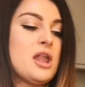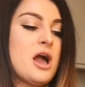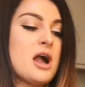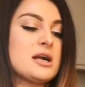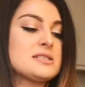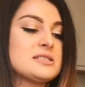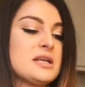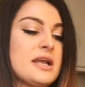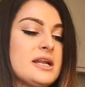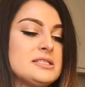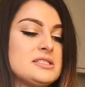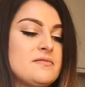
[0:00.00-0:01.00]
Lux
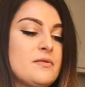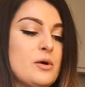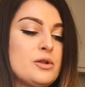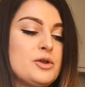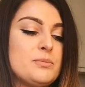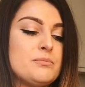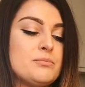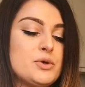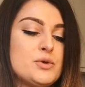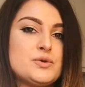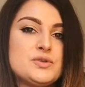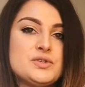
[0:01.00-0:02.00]
and it's a volume
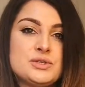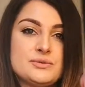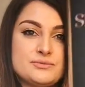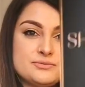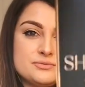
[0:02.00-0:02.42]
mousse